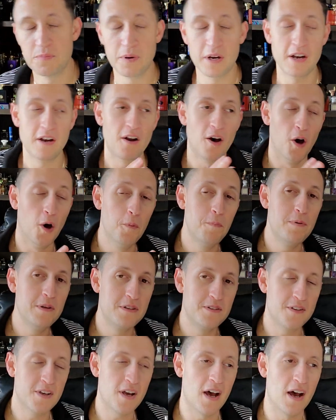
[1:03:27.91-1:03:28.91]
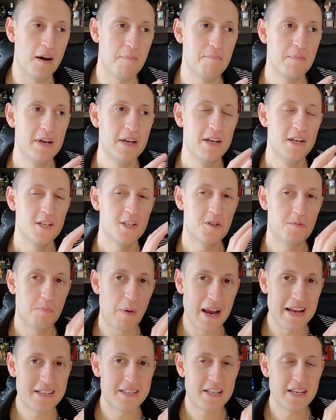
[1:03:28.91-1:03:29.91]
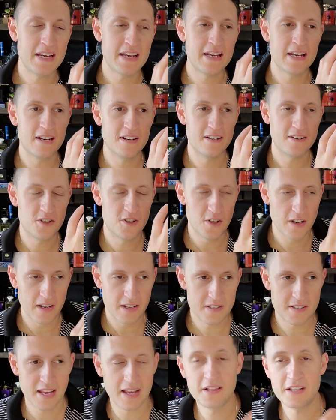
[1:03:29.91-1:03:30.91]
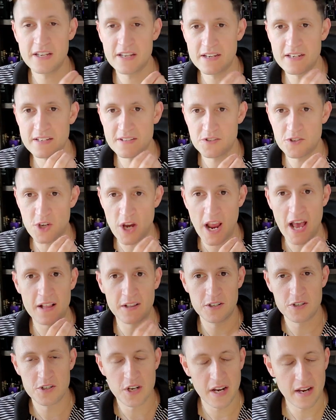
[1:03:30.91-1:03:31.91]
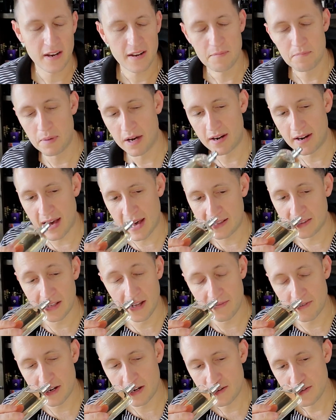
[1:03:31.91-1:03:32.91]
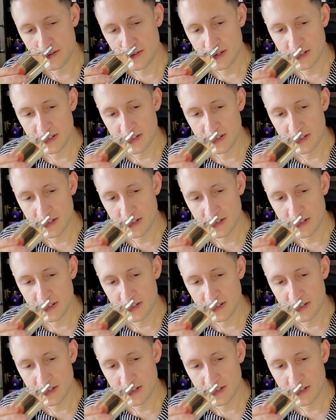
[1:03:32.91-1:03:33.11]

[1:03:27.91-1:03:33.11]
But it opens up spicy and slightly challenging, but I love it.